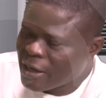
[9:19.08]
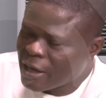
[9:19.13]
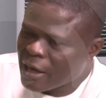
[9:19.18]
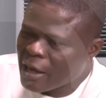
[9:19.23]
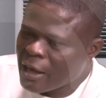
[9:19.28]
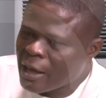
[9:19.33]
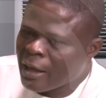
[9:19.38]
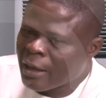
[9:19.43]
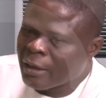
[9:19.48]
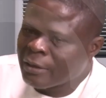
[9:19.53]

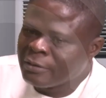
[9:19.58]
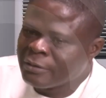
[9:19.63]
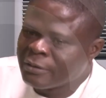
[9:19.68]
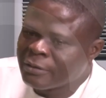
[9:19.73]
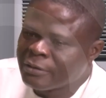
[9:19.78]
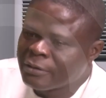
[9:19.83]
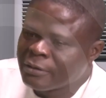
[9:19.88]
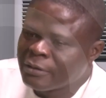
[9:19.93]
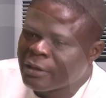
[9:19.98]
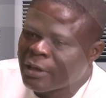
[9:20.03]

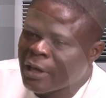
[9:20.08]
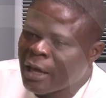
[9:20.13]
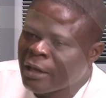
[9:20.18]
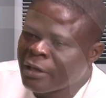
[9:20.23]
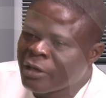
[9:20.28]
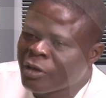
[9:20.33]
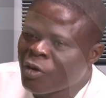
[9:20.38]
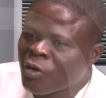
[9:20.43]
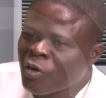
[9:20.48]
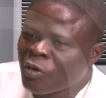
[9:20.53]
and an
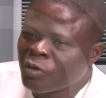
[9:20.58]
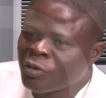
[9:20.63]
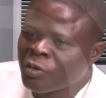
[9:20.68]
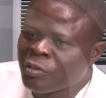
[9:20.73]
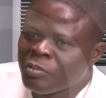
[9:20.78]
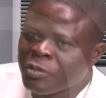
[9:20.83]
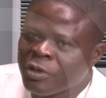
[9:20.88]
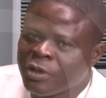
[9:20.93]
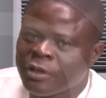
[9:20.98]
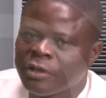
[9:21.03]

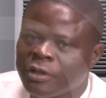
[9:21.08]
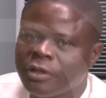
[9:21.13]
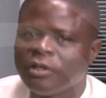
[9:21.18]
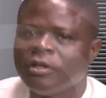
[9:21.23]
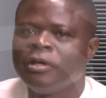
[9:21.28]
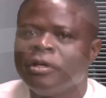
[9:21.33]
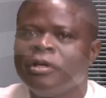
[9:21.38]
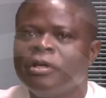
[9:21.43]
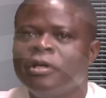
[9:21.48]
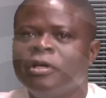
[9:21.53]
economy
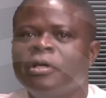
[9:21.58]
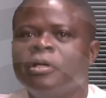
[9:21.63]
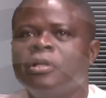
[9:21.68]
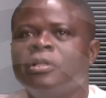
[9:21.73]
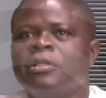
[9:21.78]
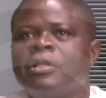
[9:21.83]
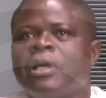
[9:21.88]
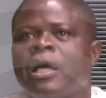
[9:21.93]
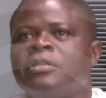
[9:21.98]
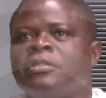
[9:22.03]

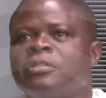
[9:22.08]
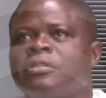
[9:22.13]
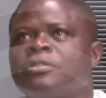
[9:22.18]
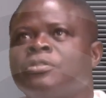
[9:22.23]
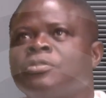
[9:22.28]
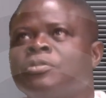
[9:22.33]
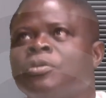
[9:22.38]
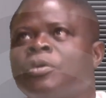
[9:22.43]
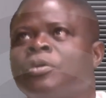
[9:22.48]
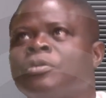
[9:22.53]
that is
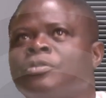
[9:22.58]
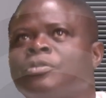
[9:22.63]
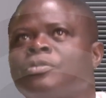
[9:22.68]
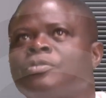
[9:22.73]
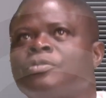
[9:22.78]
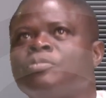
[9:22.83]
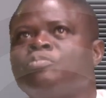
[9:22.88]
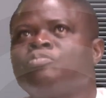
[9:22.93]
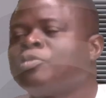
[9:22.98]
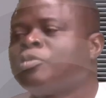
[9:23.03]
not
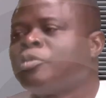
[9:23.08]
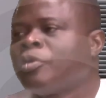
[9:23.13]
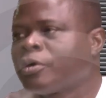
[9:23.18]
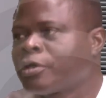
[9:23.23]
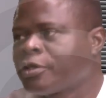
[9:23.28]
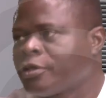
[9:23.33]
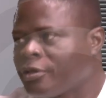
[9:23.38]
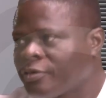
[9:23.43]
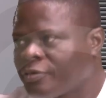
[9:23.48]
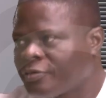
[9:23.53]

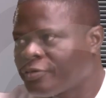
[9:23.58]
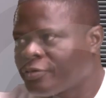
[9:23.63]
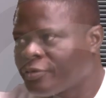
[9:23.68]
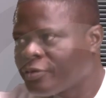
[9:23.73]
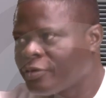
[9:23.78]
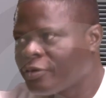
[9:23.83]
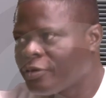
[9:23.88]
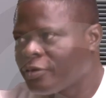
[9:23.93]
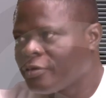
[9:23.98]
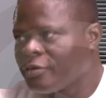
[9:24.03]
productive,
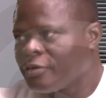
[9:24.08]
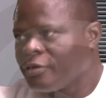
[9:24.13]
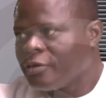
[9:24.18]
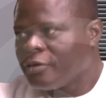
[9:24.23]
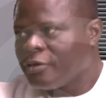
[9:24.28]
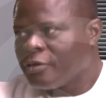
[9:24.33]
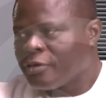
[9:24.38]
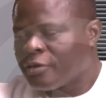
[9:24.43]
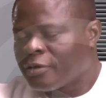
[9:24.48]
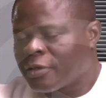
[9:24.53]

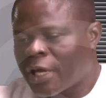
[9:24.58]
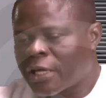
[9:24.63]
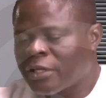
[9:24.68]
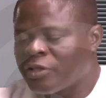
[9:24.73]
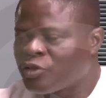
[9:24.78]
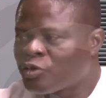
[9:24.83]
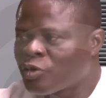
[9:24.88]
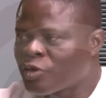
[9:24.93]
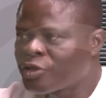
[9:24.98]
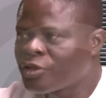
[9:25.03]
that is
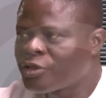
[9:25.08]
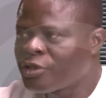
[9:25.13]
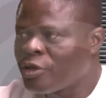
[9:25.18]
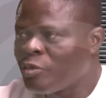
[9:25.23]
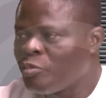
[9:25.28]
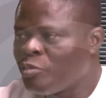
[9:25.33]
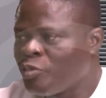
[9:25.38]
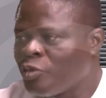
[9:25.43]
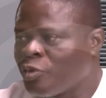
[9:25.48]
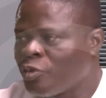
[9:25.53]
not
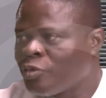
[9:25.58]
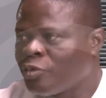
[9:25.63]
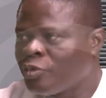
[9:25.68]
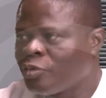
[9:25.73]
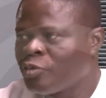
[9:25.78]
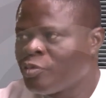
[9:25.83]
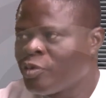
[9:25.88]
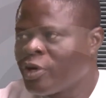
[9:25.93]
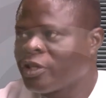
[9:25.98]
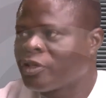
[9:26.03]
stable, you
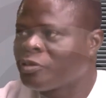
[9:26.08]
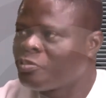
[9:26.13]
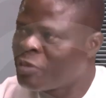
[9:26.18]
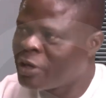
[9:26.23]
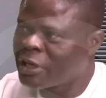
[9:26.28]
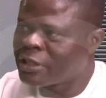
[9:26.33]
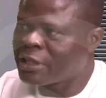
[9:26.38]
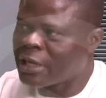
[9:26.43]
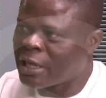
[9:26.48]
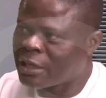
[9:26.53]
expect
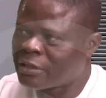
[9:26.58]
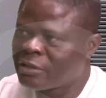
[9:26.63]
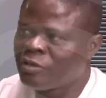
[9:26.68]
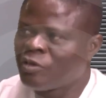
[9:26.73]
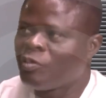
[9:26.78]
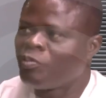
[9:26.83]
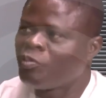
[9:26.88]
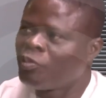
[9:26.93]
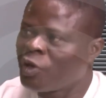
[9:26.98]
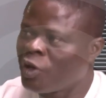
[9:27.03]
that the
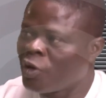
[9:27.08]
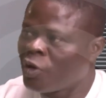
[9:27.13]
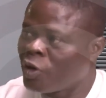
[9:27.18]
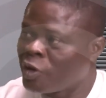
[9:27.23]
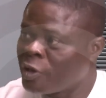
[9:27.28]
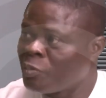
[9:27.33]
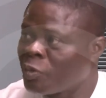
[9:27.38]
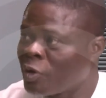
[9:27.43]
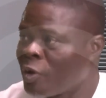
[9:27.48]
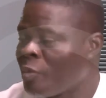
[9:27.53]

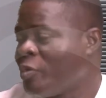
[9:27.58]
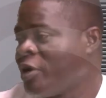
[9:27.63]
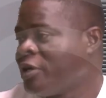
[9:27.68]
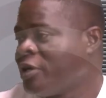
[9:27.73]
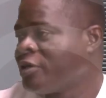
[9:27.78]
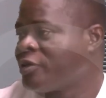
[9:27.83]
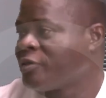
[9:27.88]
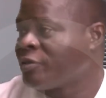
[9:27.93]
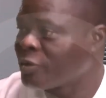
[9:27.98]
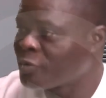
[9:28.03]
unemployment
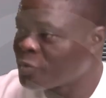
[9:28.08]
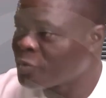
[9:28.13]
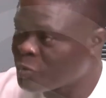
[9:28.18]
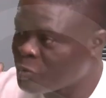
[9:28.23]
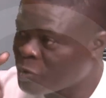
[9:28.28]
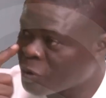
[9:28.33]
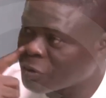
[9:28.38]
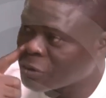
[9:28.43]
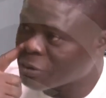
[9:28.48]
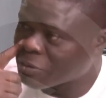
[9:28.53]
rate will be
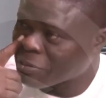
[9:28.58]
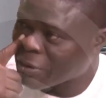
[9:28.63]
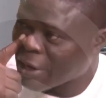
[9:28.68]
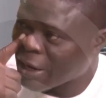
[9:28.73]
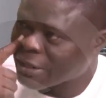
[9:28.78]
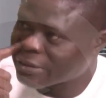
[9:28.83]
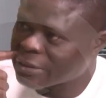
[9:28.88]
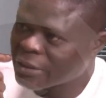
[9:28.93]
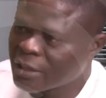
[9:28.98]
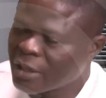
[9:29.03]
on the
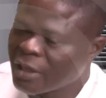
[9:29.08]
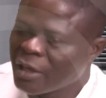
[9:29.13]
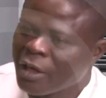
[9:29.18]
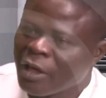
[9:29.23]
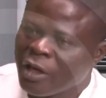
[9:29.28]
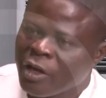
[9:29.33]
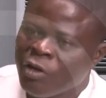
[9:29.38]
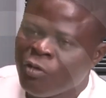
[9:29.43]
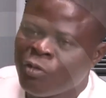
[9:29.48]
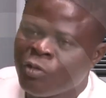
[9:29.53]
rise.
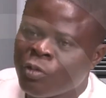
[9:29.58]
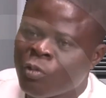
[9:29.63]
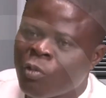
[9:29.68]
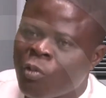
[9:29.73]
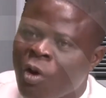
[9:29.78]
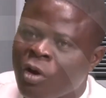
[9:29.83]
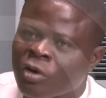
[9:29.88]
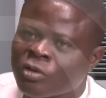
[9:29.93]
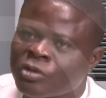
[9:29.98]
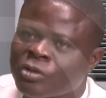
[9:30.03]
If you
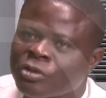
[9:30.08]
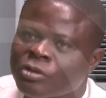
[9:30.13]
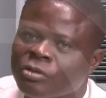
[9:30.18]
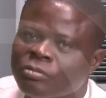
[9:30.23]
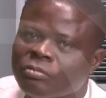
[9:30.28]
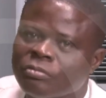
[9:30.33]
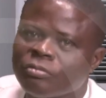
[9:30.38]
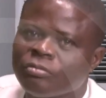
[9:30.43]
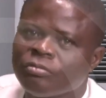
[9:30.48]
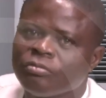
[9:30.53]
watch,
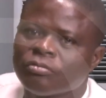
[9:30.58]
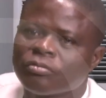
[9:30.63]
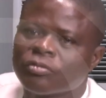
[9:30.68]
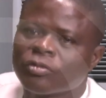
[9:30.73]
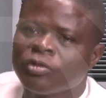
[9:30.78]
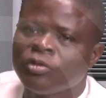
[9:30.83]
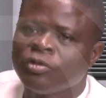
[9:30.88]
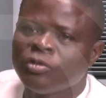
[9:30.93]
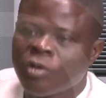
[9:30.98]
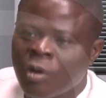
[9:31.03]

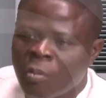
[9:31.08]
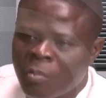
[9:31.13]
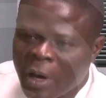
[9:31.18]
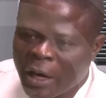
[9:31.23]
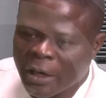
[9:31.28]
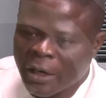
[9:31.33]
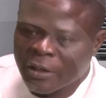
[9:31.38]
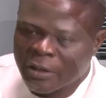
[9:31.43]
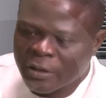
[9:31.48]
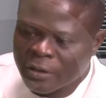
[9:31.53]

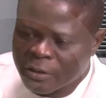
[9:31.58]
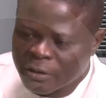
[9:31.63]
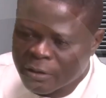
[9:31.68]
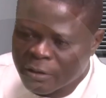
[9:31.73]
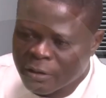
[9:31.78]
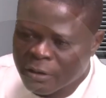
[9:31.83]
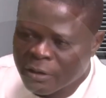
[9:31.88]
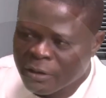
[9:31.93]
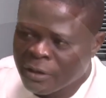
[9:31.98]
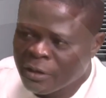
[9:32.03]
normally,
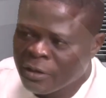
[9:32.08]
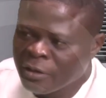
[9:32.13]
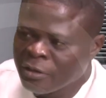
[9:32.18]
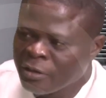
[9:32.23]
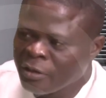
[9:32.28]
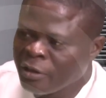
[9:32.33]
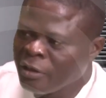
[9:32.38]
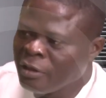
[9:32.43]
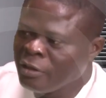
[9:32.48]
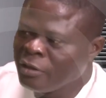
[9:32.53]

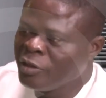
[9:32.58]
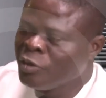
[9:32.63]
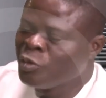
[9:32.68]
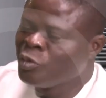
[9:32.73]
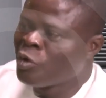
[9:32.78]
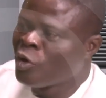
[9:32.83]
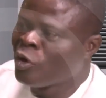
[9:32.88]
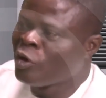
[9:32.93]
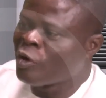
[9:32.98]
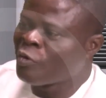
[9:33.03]
the
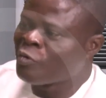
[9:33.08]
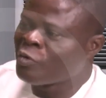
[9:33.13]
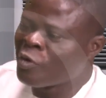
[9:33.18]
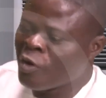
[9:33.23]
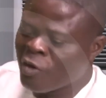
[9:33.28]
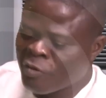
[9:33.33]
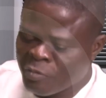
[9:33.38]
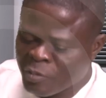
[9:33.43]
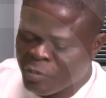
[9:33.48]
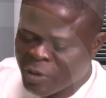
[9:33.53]
role of
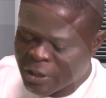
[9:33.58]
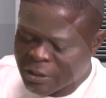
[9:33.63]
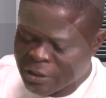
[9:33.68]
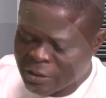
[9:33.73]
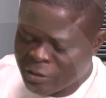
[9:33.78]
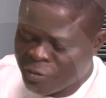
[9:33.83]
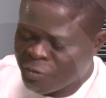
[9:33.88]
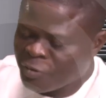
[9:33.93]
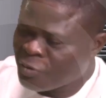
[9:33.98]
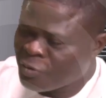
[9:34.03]
government,
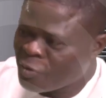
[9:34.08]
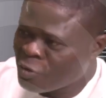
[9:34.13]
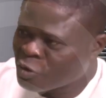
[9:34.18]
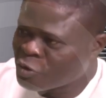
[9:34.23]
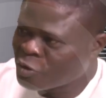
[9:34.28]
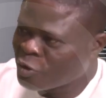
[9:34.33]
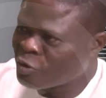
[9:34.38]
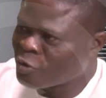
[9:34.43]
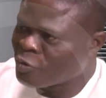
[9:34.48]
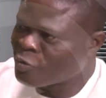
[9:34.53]
the function of